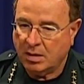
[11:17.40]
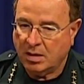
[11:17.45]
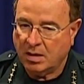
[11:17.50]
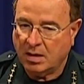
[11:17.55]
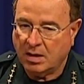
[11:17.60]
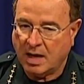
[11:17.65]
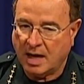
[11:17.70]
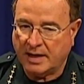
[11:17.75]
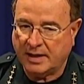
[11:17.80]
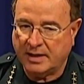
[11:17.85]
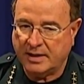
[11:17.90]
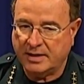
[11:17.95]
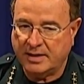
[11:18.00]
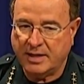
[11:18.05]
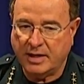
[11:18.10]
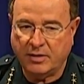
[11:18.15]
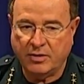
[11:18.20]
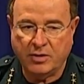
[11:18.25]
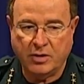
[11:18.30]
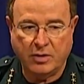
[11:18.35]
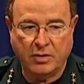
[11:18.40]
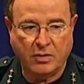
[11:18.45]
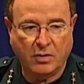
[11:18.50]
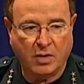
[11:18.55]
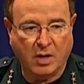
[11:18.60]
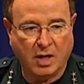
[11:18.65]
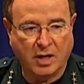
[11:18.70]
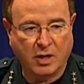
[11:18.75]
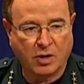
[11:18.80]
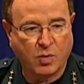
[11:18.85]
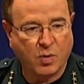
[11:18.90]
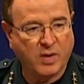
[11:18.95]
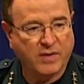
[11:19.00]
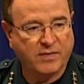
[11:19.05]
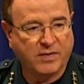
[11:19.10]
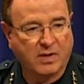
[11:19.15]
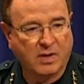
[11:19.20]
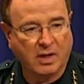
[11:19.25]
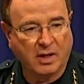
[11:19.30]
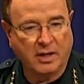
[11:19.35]
I can tell you
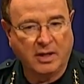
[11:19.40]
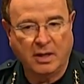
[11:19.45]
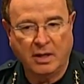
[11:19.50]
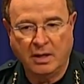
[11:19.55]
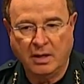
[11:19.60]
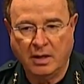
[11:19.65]
unequivocally,